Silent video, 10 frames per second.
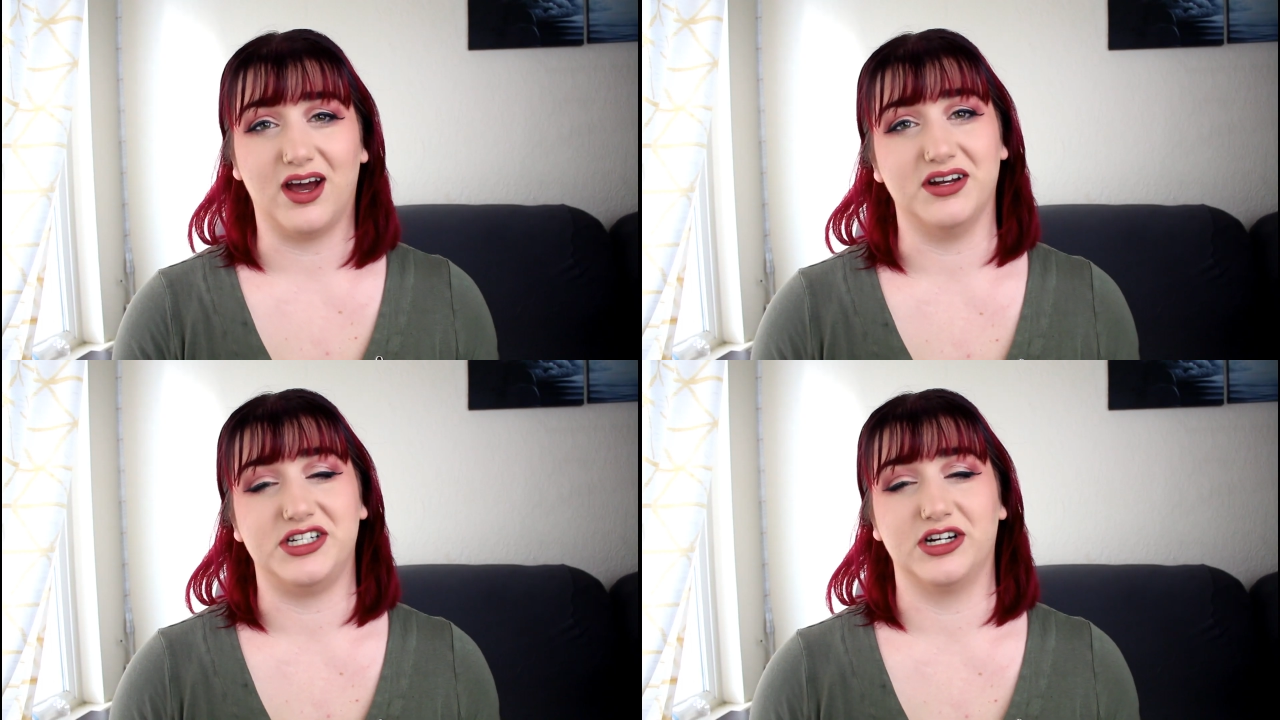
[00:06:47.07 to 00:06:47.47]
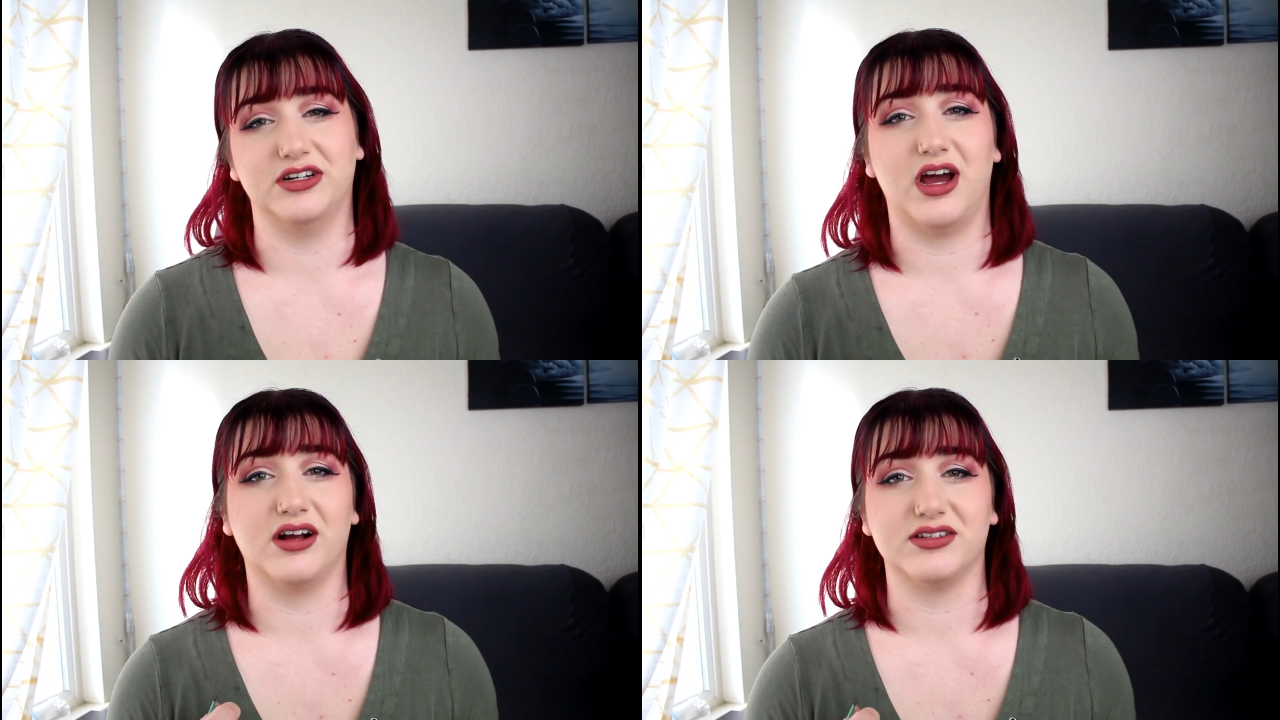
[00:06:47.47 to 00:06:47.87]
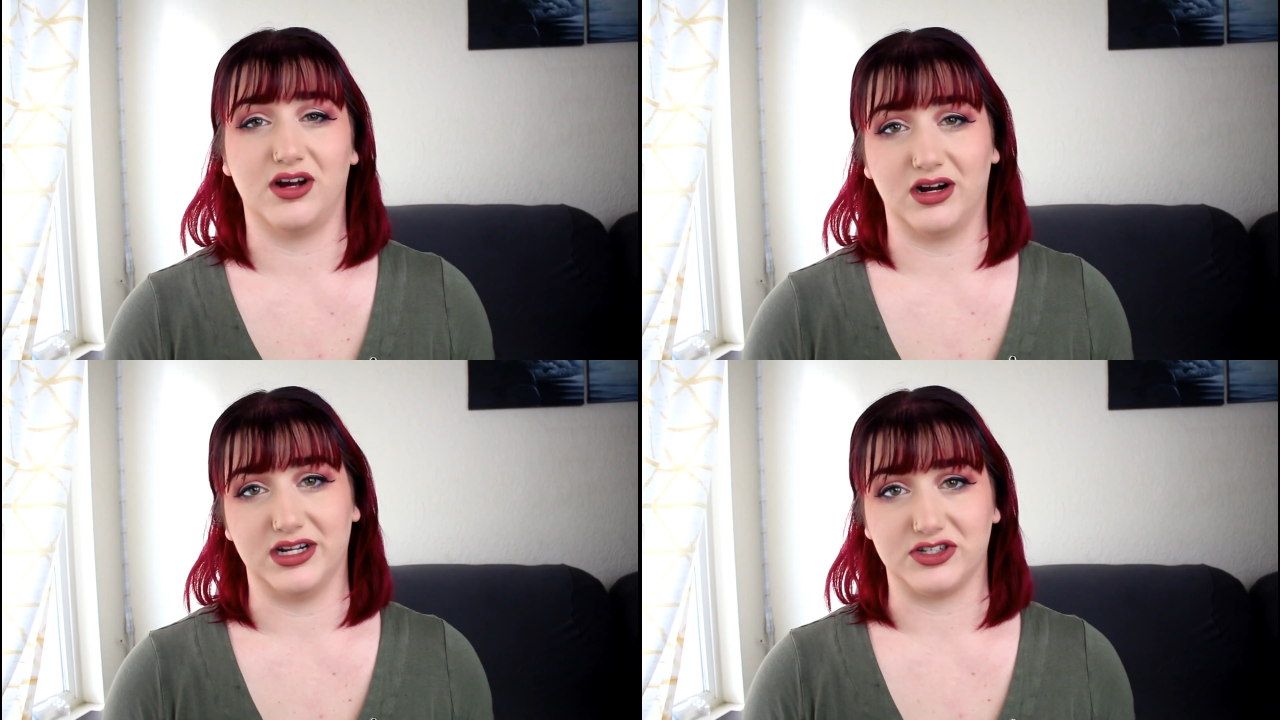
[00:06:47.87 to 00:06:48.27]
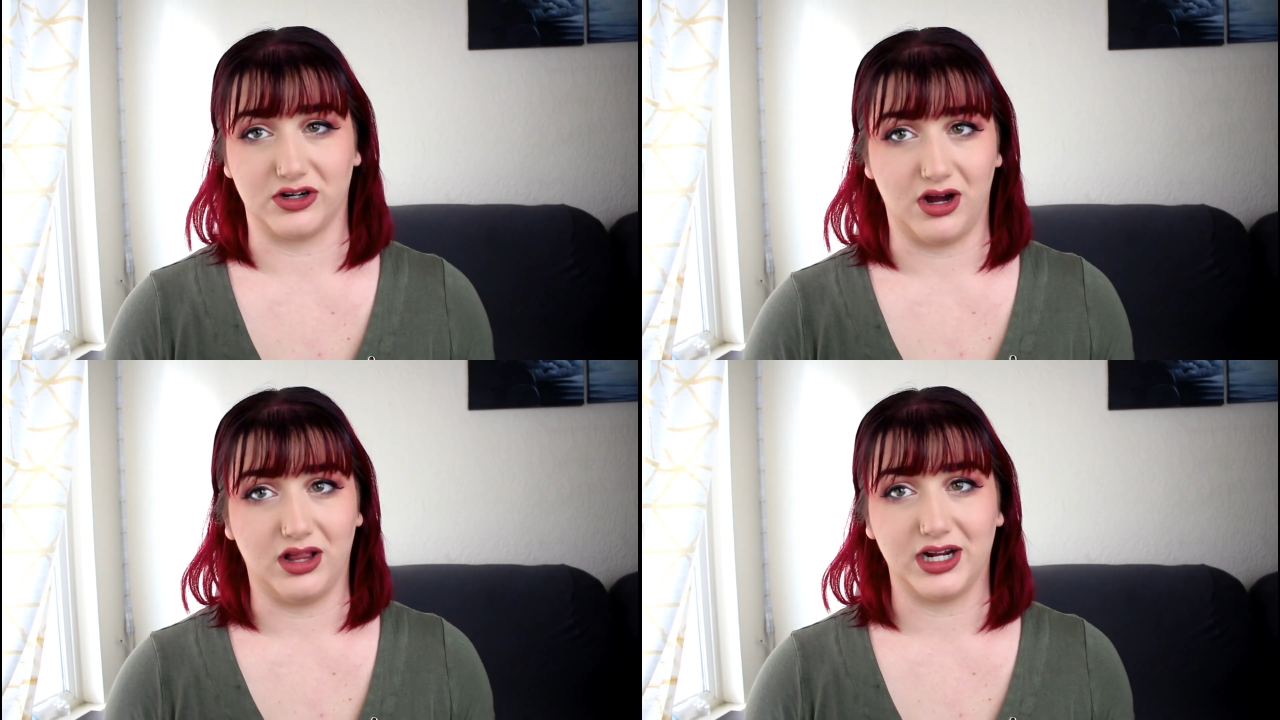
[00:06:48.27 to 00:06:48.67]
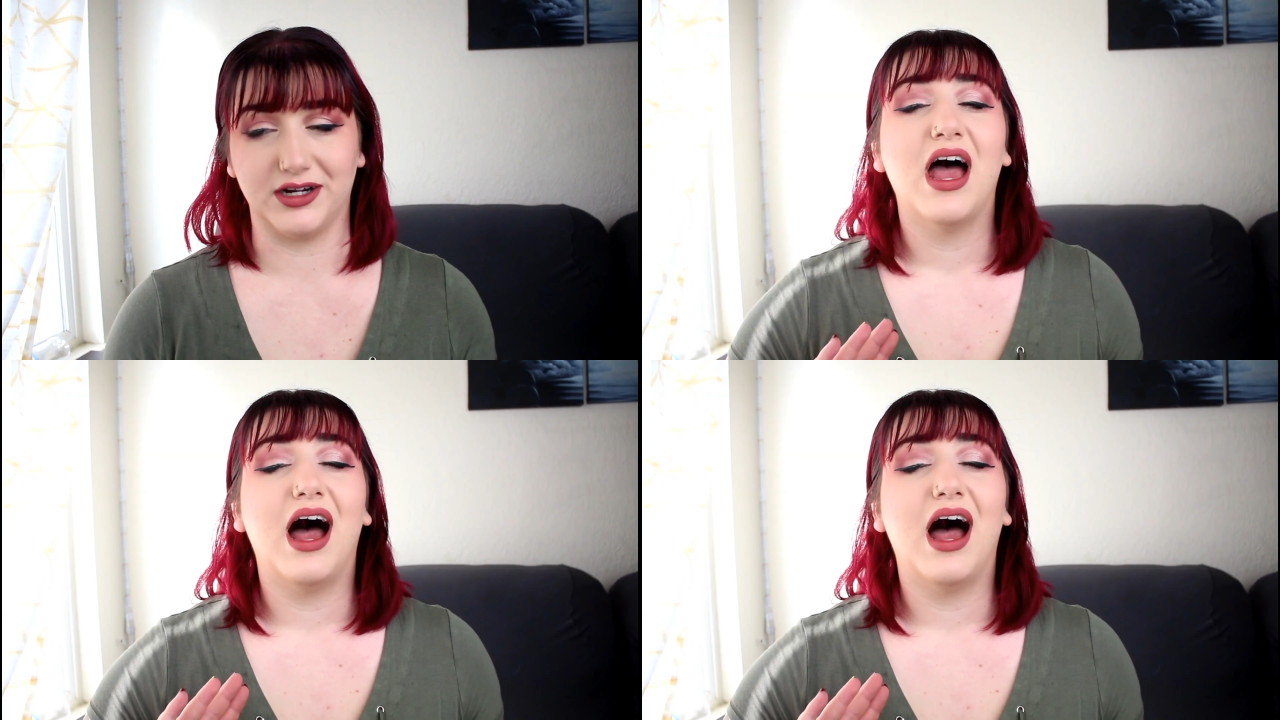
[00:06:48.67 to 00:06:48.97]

onto your dog's harness or collar.